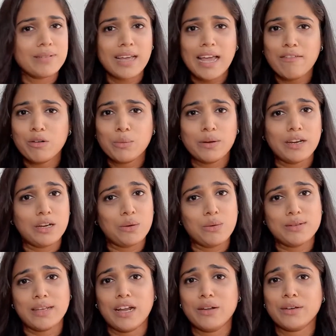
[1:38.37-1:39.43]
everybody
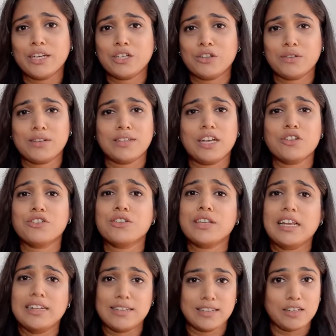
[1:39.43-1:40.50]
knows Alocasias are such
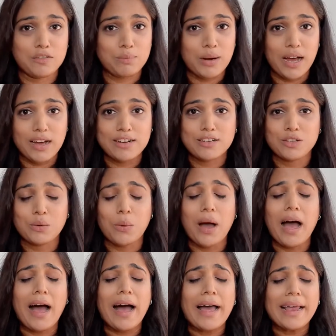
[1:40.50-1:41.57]
sensitive plants, so
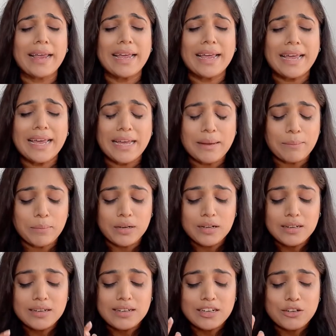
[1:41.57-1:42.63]
I am